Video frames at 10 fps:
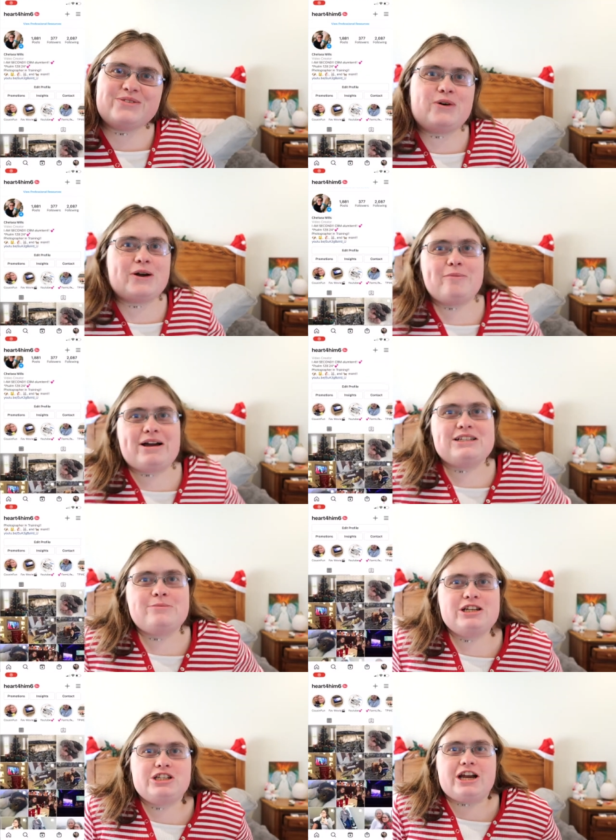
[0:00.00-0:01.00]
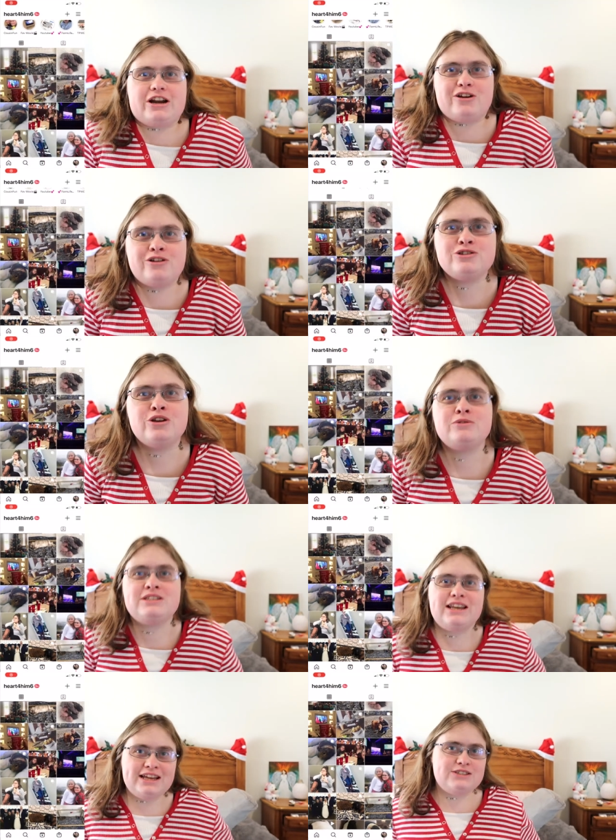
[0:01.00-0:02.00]
welcome back to my channel so
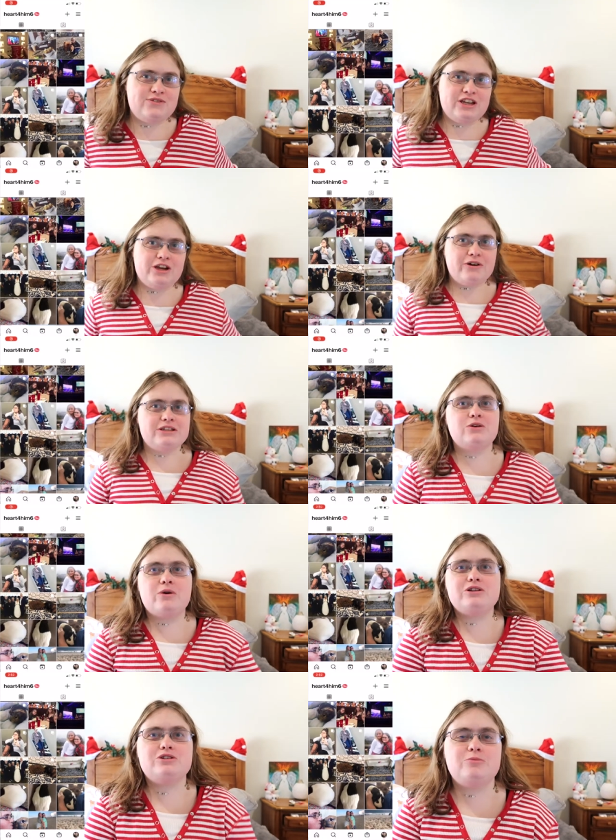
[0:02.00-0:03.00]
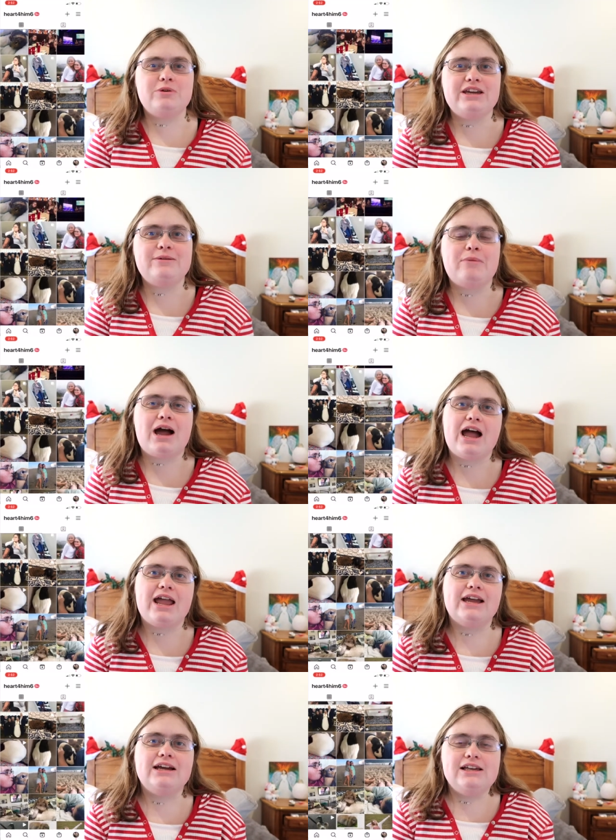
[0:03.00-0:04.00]
today's video is going to be
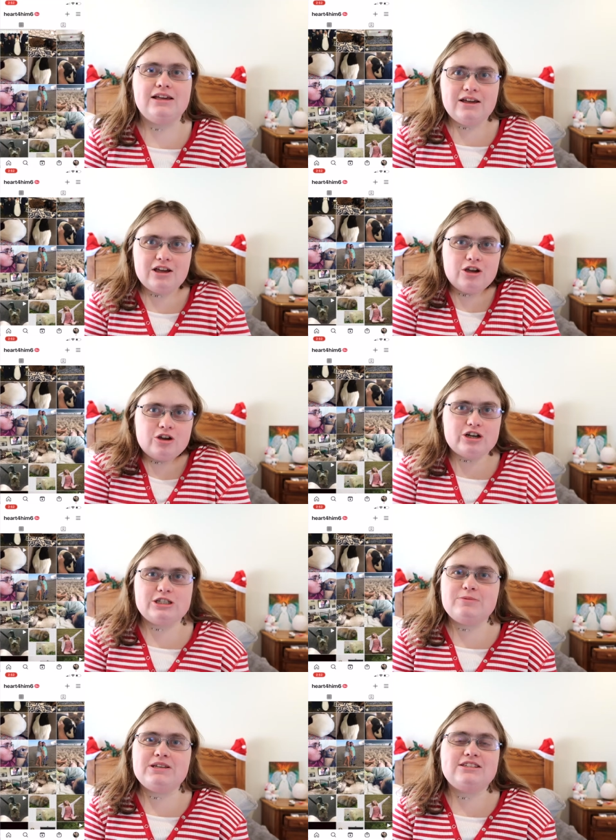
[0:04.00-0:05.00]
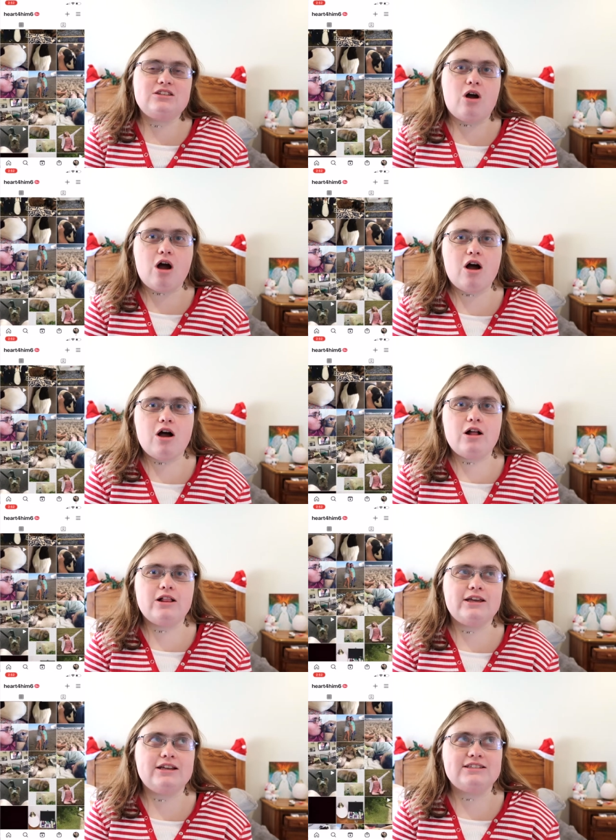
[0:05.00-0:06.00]
my christmas
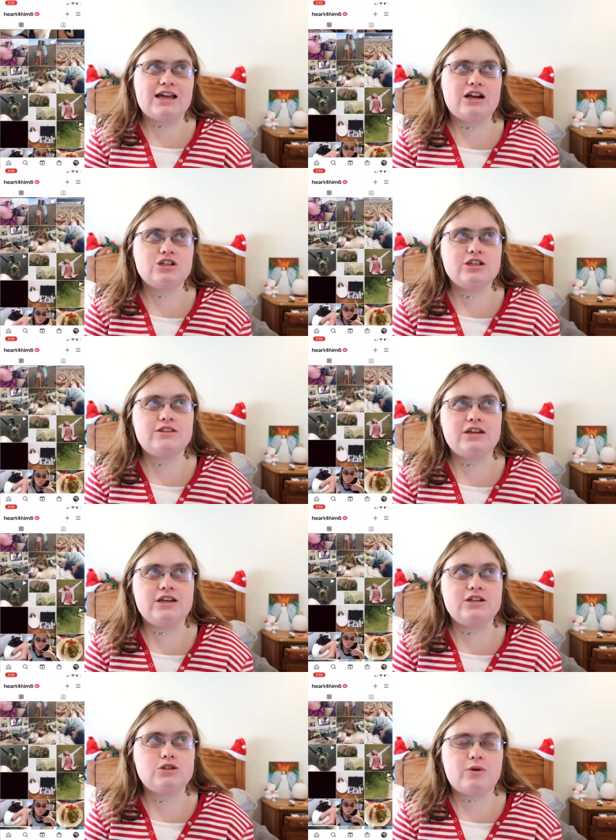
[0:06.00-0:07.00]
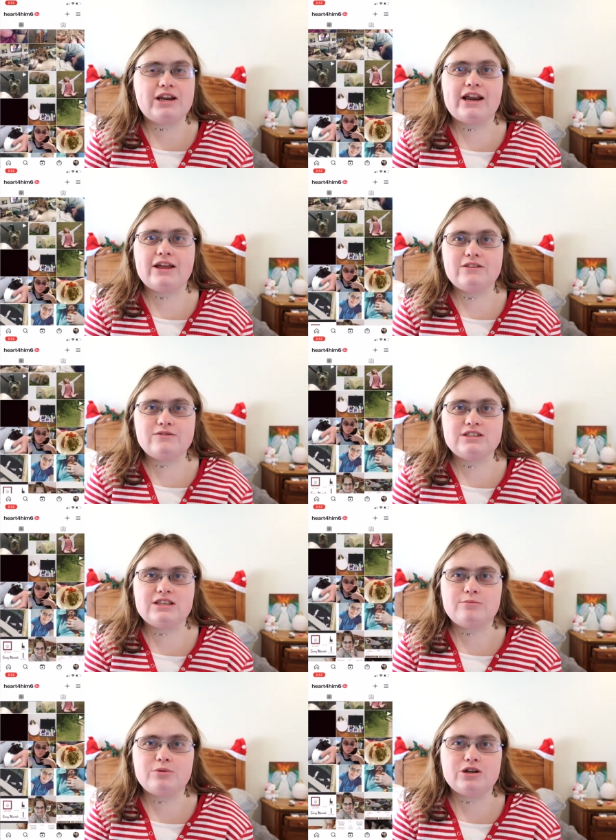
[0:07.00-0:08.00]
haul it is actually the 29th of
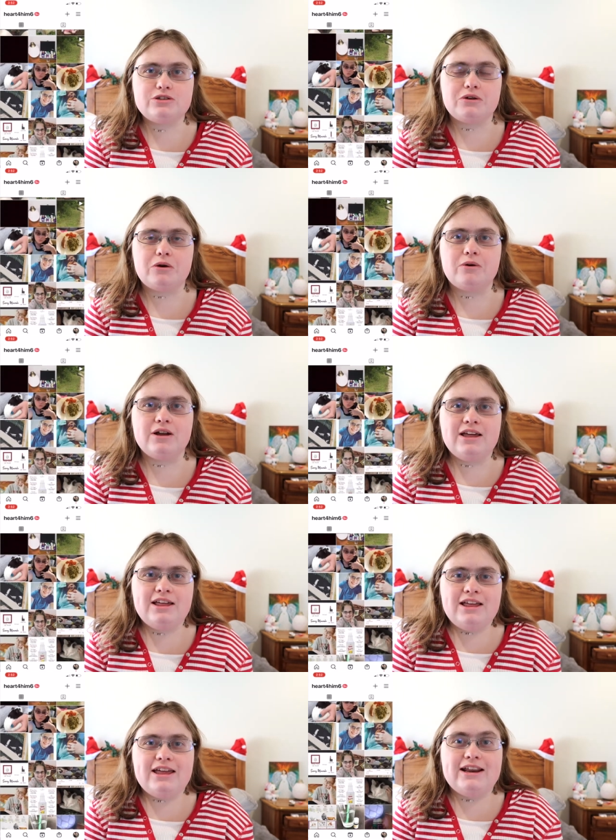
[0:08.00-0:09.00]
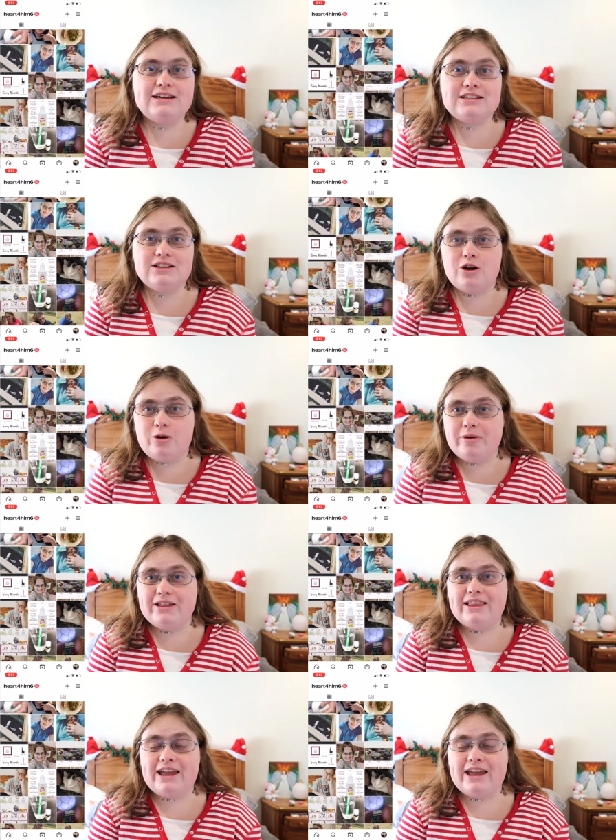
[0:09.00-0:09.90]
december so it is a little bit